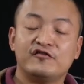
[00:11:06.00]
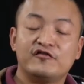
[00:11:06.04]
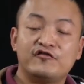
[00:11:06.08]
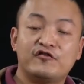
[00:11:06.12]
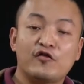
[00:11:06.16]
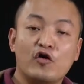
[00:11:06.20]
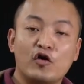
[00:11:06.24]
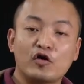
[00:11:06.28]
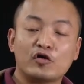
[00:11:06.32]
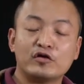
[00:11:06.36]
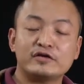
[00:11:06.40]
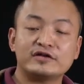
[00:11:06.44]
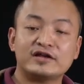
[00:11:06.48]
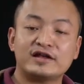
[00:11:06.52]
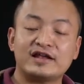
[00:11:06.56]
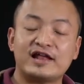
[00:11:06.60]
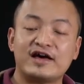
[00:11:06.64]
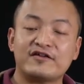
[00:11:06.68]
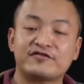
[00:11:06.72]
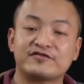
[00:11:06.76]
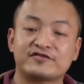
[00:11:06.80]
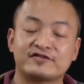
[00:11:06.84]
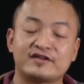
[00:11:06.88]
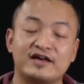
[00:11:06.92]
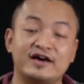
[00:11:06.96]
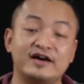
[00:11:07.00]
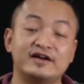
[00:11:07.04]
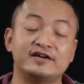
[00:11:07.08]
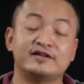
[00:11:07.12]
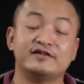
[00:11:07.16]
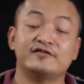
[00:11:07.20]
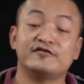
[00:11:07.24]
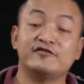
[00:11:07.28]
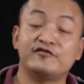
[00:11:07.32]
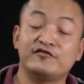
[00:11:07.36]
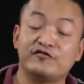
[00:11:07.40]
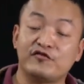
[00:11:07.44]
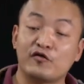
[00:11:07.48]
4 on the left side,
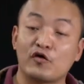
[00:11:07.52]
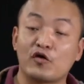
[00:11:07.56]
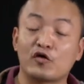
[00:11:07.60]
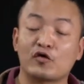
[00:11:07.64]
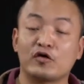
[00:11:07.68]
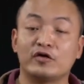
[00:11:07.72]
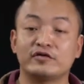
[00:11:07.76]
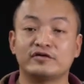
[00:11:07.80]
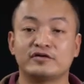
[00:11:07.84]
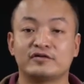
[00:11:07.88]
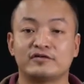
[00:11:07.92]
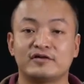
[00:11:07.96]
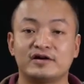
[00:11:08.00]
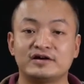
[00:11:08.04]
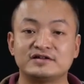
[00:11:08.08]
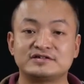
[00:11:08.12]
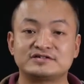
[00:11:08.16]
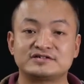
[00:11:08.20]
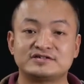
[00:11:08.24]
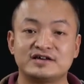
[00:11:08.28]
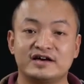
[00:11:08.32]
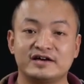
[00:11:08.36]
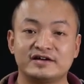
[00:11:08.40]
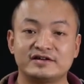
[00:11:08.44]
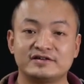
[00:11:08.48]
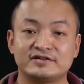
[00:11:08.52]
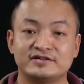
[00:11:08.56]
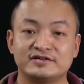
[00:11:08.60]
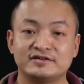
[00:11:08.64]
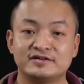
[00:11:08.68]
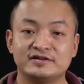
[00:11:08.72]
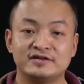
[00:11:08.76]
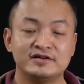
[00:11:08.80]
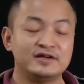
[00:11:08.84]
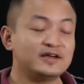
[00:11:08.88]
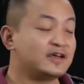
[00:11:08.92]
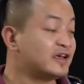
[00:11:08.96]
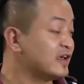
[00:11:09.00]
4 on the right side.
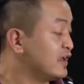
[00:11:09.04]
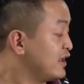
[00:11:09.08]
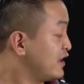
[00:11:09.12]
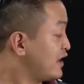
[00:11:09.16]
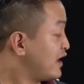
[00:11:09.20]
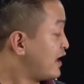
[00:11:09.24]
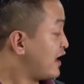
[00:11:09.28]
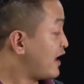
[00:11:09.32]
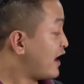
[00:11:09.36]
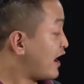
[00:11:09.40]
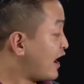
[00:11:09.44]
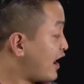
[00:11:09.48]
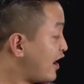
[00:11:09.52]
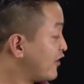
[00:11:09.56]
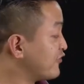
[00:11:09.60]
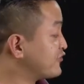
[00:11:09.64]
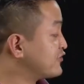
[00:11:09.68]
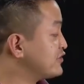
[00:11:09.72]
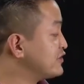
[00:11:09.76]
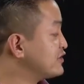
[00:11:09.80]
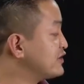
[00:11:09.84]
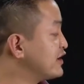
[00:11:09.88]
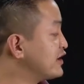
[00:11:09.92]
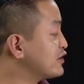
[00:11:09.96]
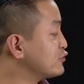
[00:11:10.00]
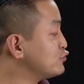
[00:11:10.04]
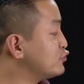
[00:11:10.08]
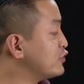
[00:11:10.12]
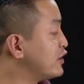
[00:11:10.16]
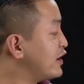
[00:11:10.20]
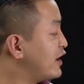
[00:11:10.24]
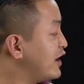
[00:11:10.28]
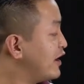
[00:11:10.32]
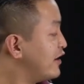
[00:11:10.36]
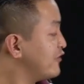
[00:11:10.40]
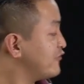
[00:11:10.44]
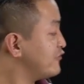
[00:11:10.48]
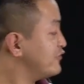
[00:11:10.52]
After that we
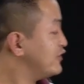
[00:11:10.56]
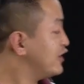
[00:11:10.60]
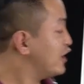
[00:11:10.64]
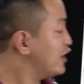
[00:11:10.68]
have